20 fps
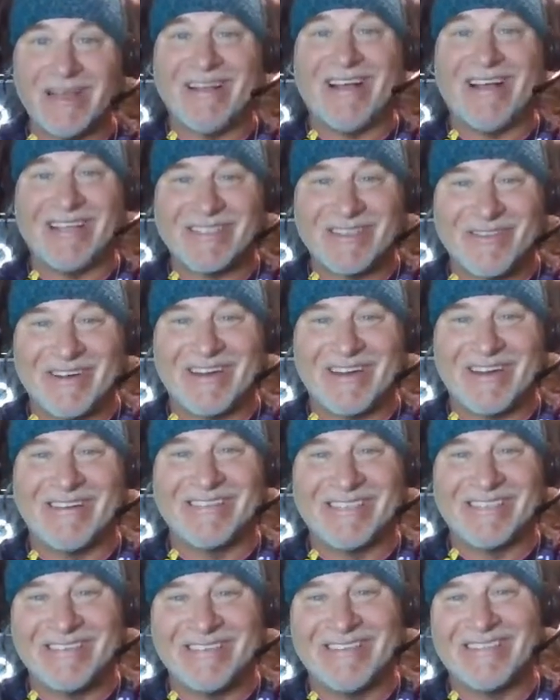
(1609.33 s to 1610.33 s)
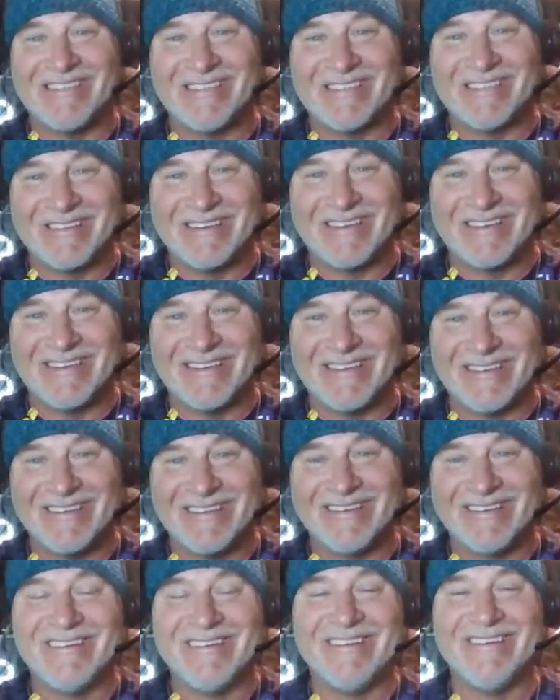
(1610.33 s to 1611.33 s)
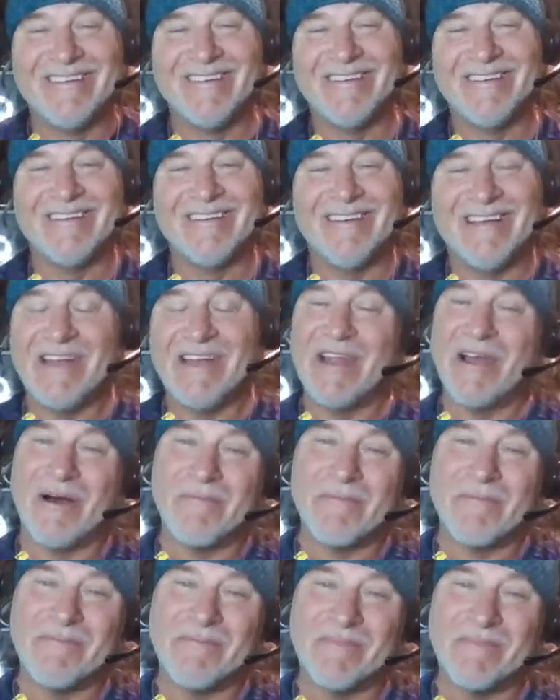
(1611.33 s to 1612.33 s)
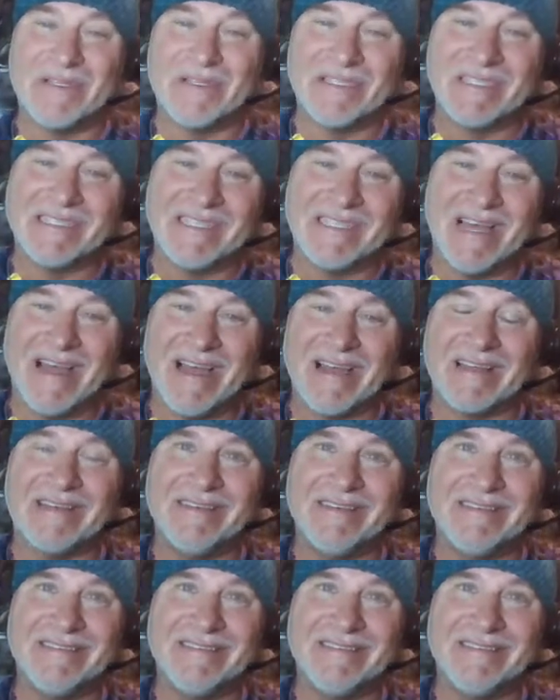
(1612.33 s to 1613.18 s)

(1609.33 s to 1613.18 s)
That's what I was doing this weekend and helping build a deck.